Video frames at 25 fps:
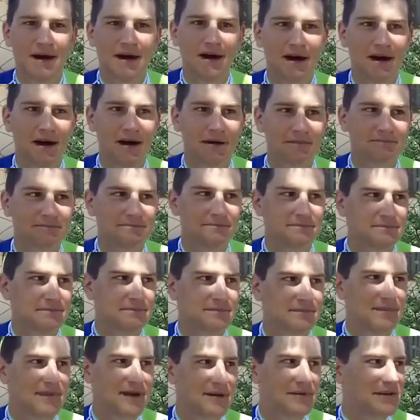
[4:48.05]
I
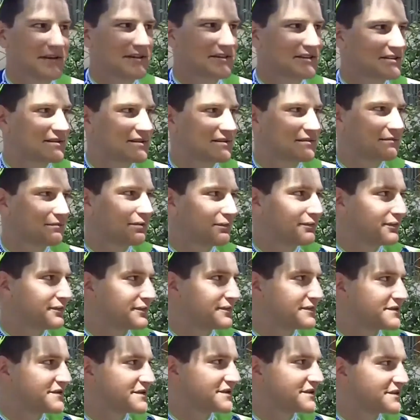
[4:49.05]
mean, just
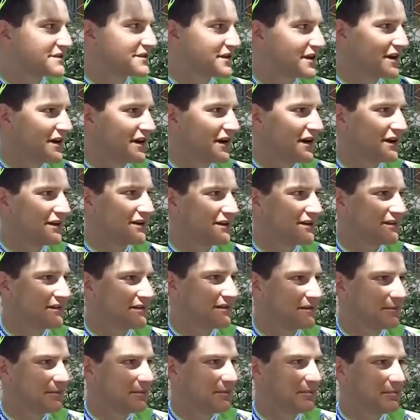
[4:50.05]
sort of
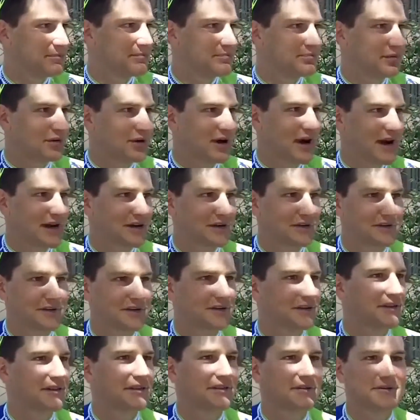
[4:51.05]
unbridled
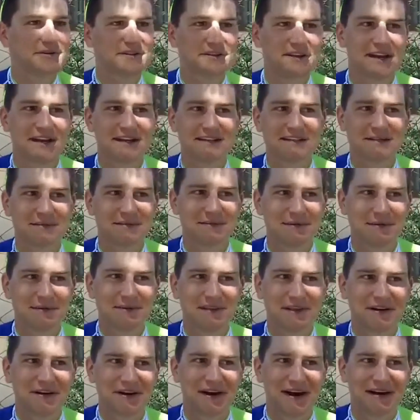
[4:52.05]
enthusiasm. I
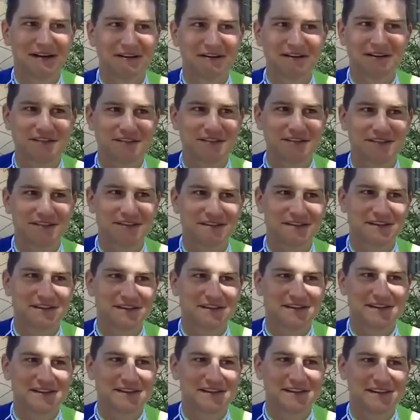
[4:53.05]
mean, the crowd is.
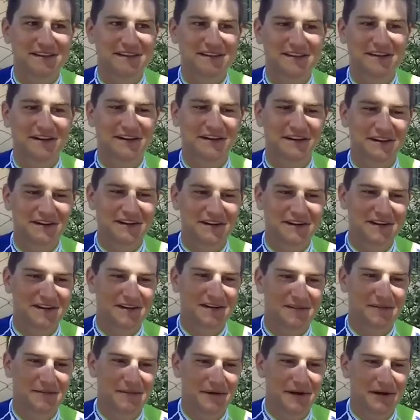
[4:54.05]

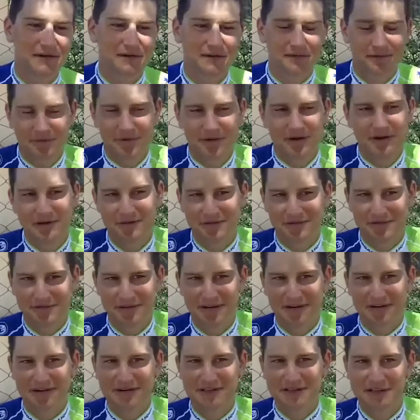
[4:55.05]
We're in a
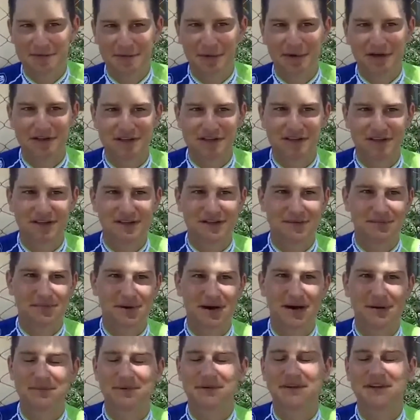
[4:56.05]
fairly sparsely
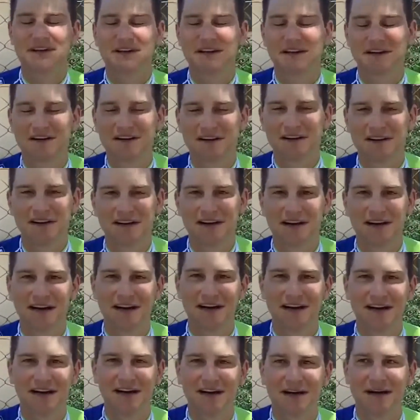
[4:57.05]
populated area,
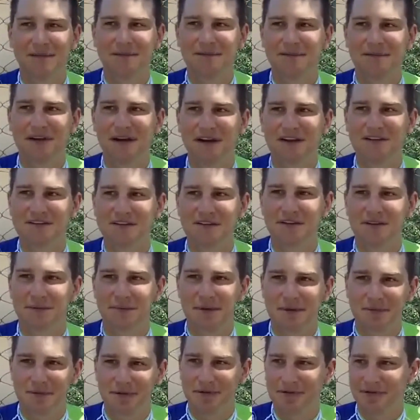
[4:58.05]
and so the
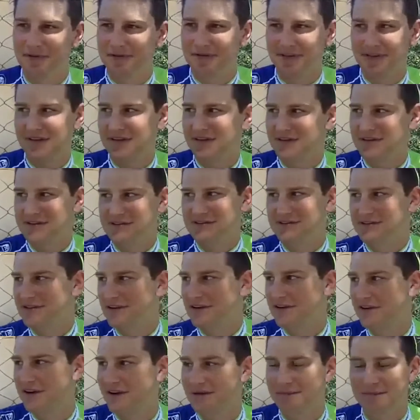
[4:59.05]
people, they're just
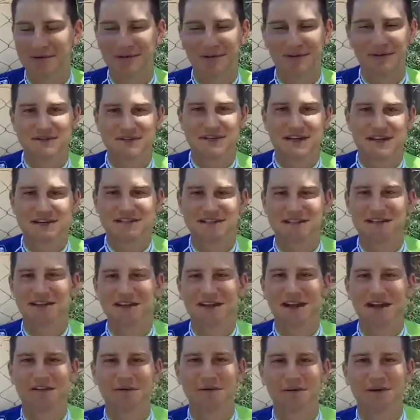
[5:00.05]
incredibly enthusiastic
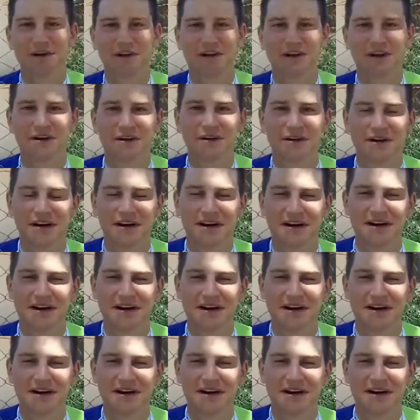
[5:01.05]
everywhere you go.